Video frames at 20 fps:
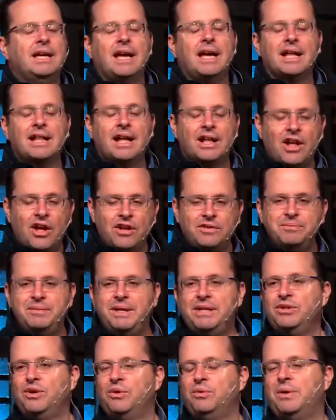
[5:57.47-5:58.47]
And I don't
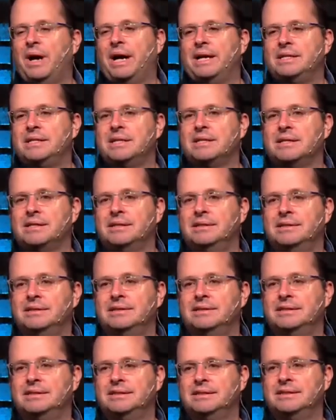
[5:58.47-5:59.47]
mean your waist.
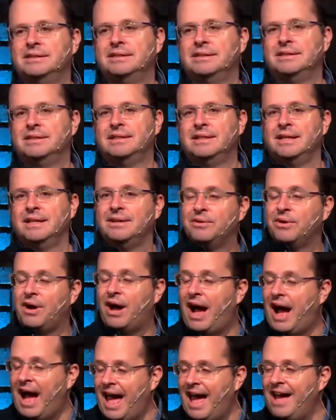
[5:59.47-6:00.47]
I